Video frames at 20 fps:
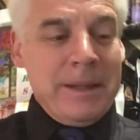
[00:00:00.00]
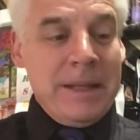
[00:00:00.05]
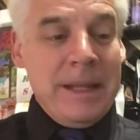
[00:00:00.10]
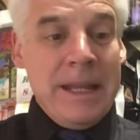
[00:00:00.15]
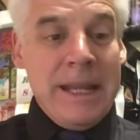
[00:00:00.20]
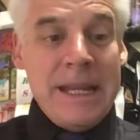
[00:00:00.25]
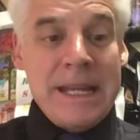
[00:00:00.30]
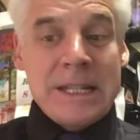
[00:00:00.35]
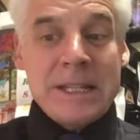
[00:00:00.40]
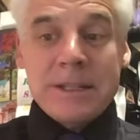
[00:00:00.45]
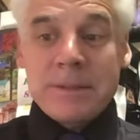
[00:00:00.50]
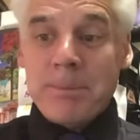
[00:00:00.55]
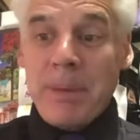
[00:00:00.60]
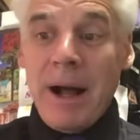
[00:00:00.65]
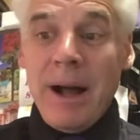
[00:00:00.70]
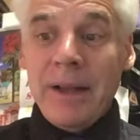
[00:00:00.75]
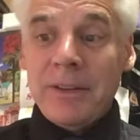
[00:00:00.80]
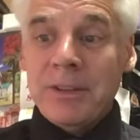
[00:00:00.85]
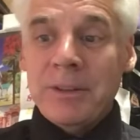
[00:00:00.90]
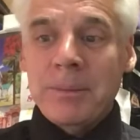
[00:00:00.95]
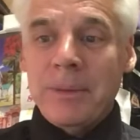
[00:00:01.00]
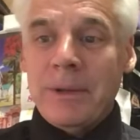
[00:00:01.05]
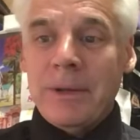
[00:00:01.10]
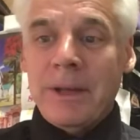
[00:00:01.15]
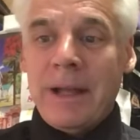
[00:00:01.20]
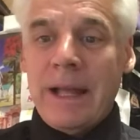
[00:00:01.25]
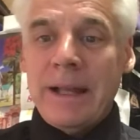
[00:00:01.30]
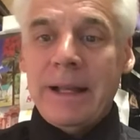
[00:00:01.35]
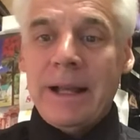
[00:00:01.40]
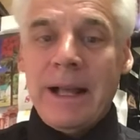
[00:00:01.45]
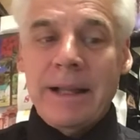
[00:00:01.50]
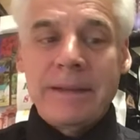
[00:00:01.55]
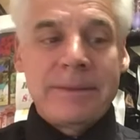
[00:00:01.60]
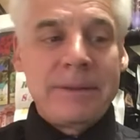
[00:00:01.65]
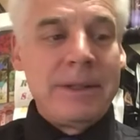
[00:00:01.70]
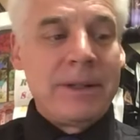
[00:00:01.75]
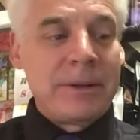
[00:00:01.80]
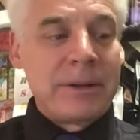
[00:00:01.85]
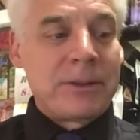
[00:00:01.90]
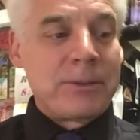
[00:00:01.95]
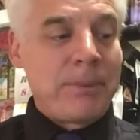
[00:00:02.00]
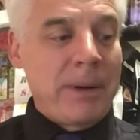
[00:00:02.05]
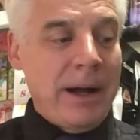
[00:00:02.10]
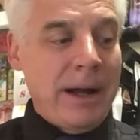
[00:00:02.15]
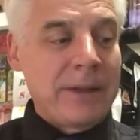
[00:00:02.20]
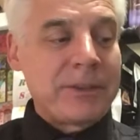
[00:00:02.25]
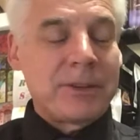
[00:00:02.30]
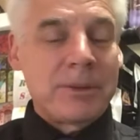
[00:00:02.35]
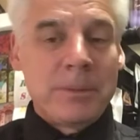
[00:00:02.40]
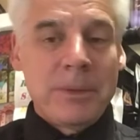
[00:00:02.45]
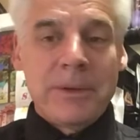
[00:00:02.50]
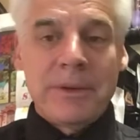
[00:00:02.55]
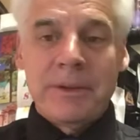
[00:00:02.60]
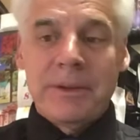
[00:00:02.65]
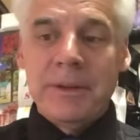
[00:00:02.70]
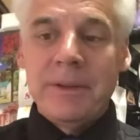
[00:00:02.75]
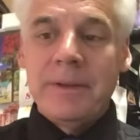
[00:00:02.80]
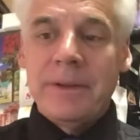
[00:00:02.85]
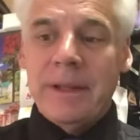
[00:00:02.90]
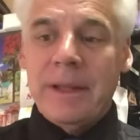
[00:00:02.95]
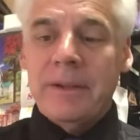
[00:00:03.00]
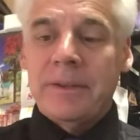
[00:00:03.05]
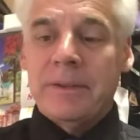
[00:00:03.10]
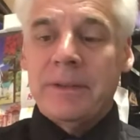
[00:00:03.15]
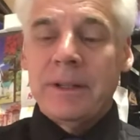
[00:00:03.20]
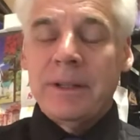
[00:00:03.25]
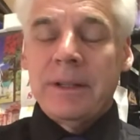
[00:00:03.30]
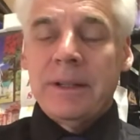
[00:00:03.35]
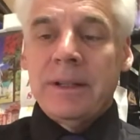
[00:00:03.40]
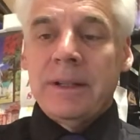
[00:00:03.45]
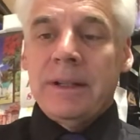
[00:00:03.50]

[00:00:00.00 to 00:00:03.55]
he's possible. You know, it's possible to do this.